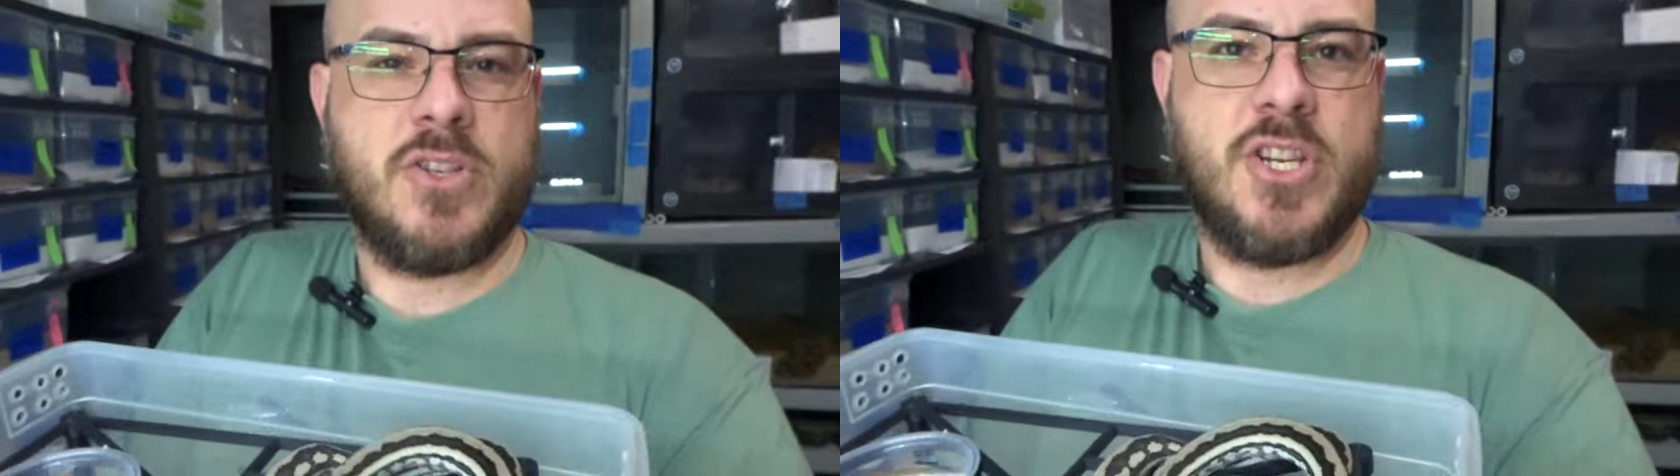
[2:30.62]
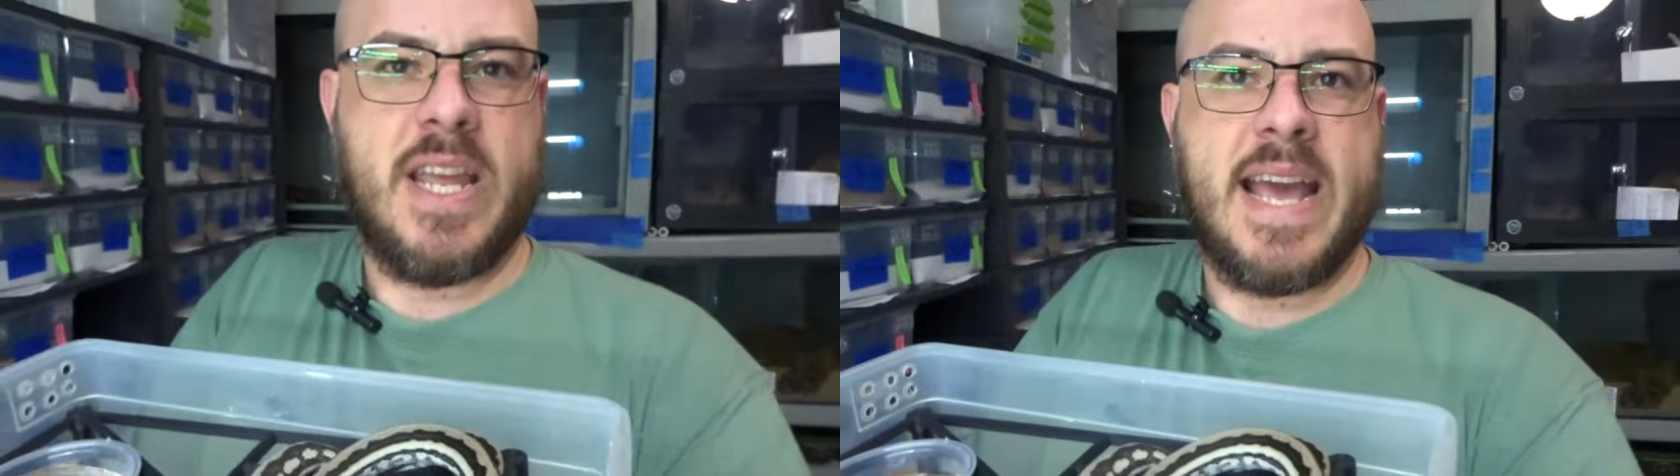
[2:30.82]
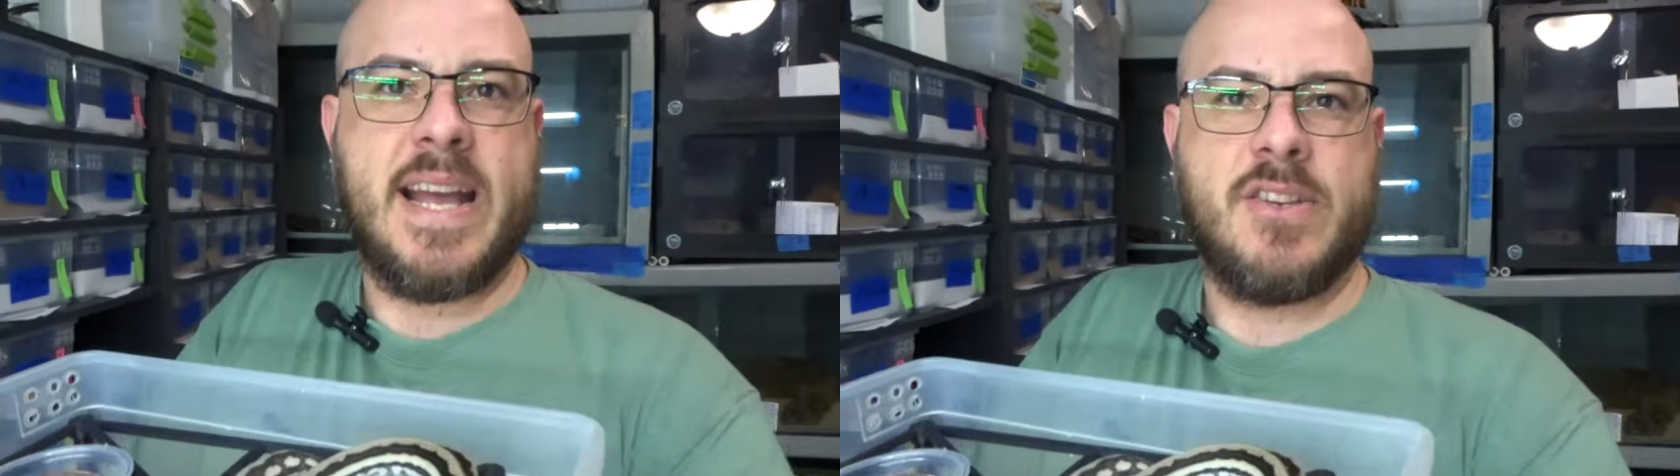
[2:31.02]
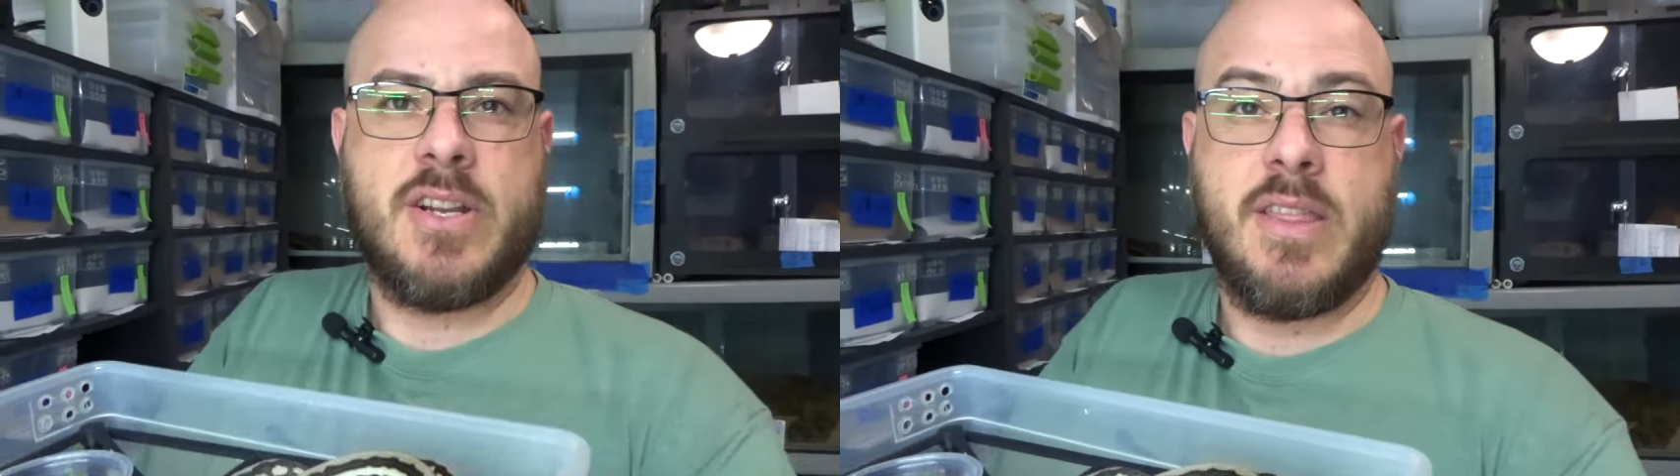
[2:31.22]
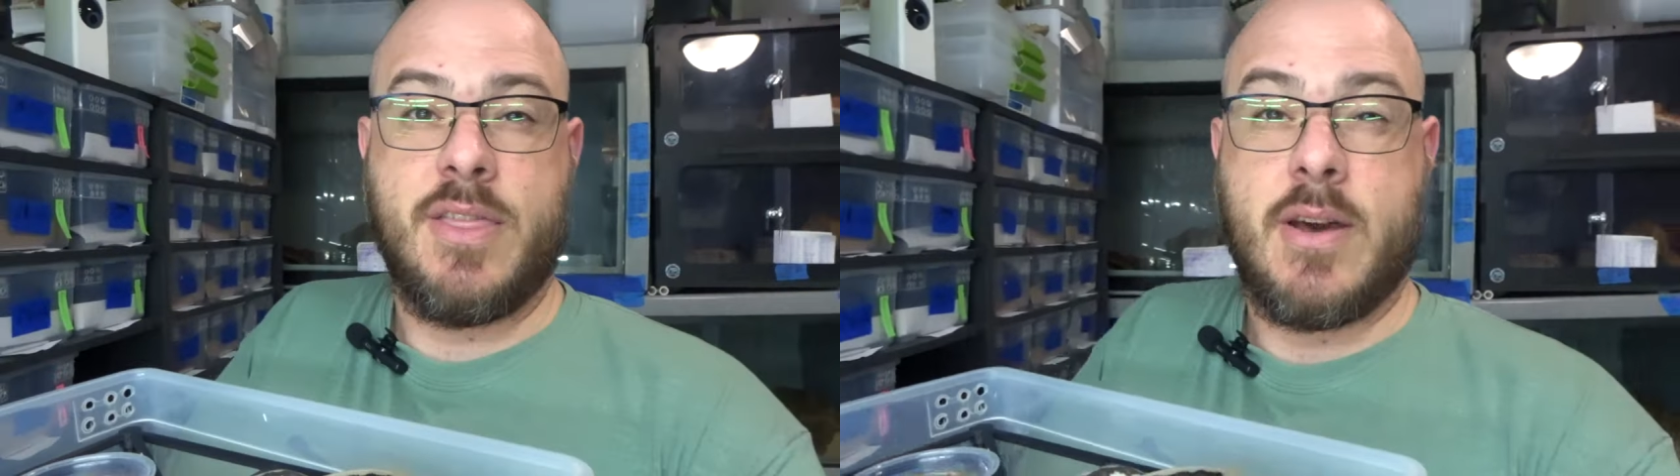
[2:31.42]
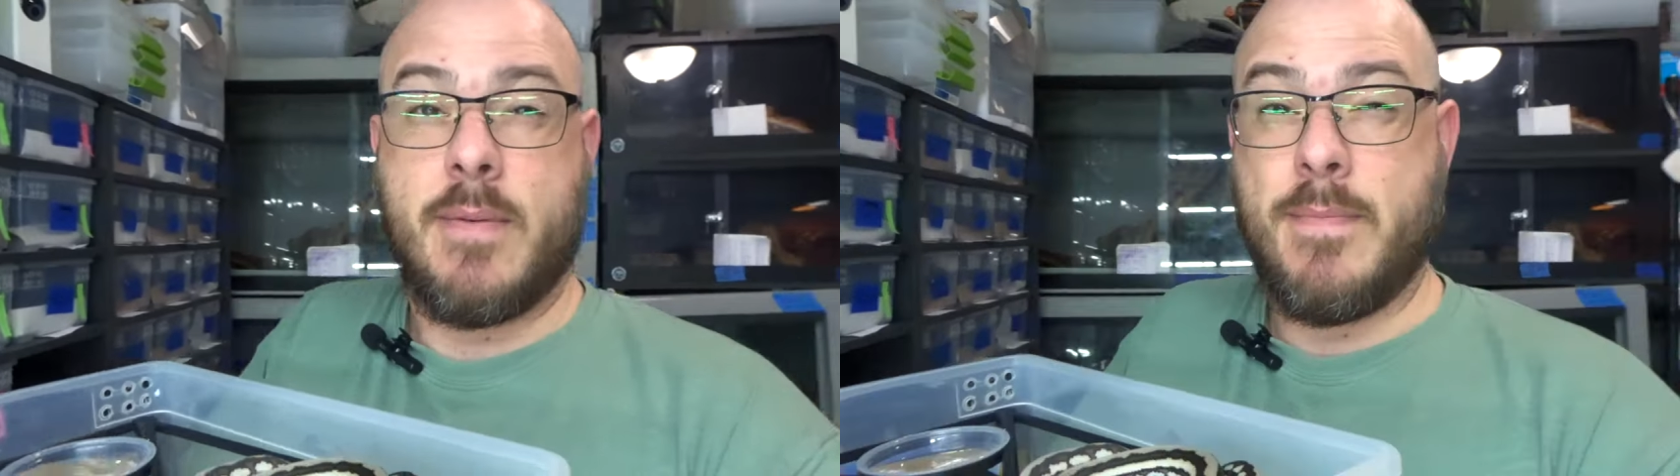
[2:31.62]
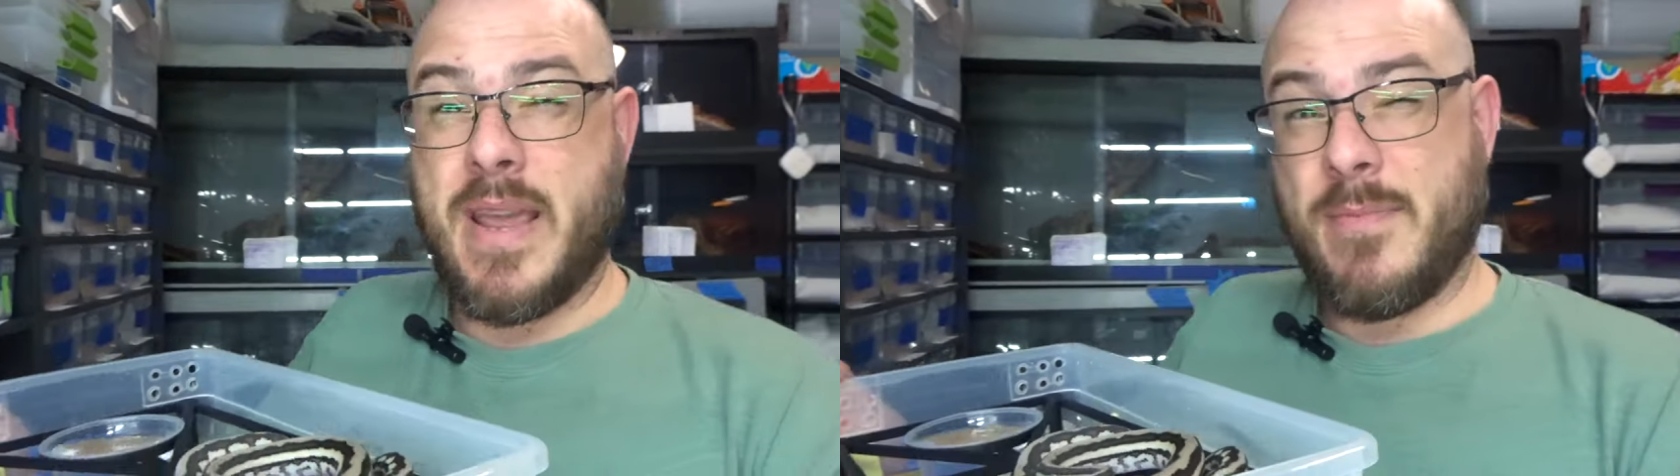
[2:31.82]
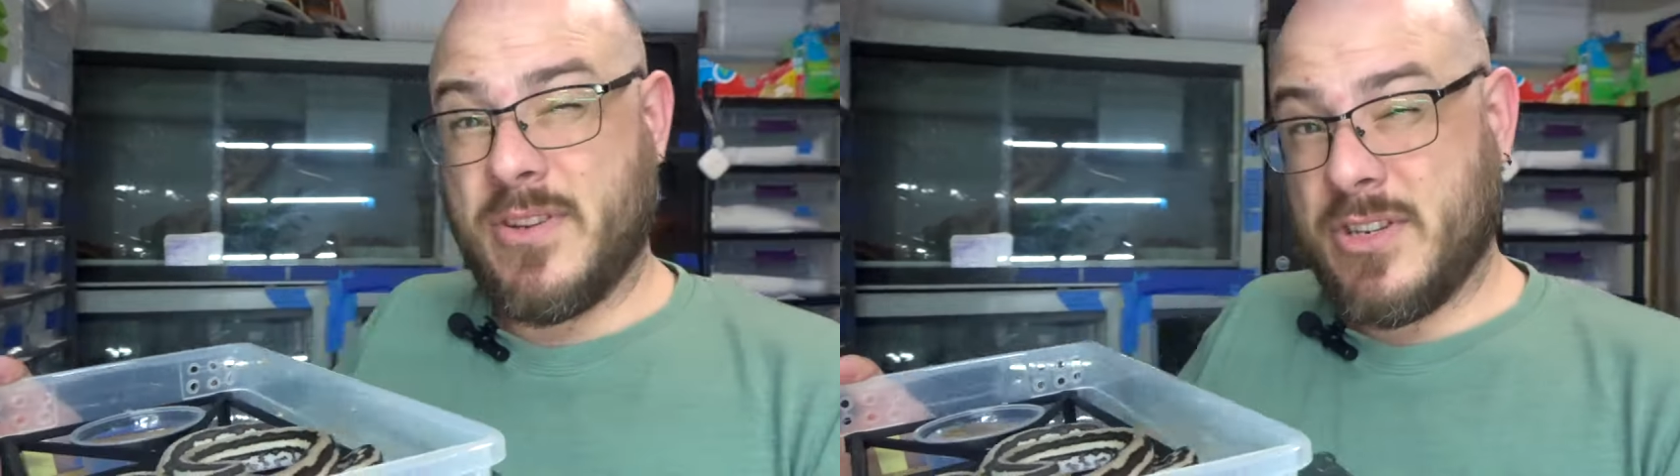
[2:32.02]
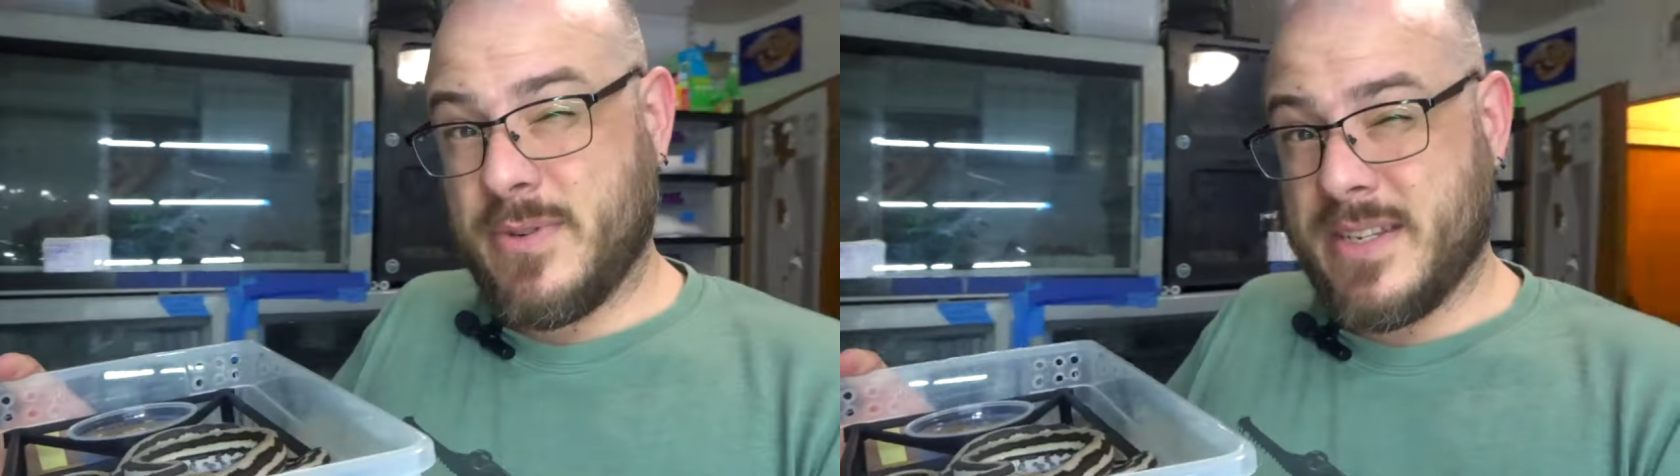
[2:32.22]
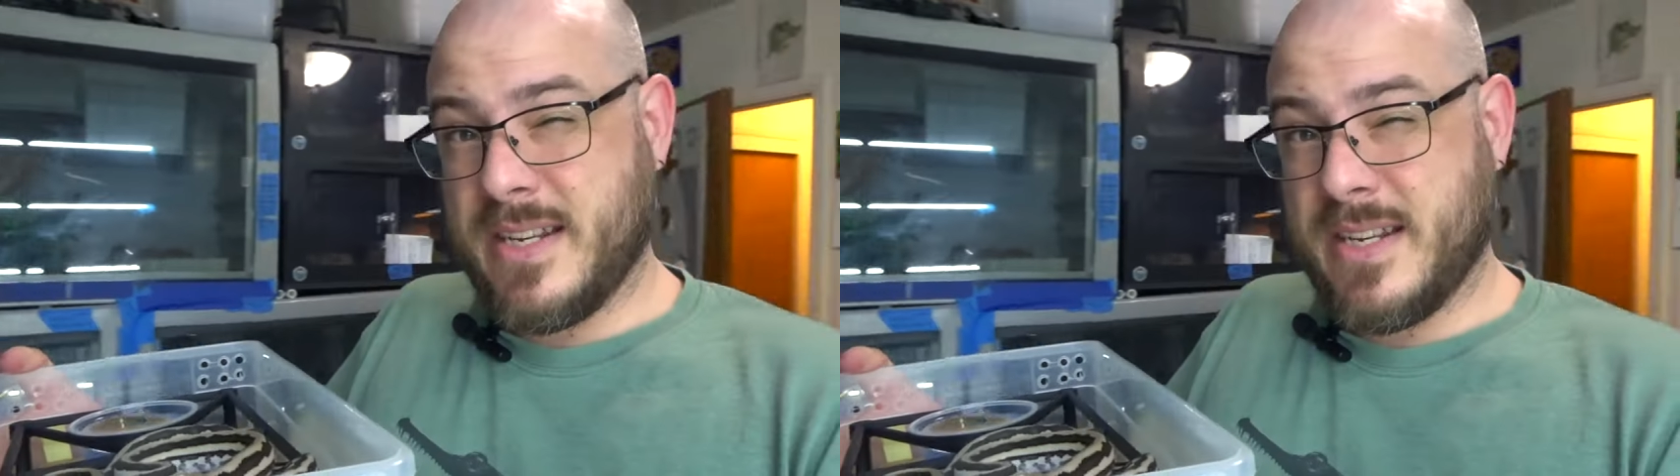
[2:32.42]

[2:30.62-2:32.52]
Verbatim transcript: she hatched, I thought maybe she was an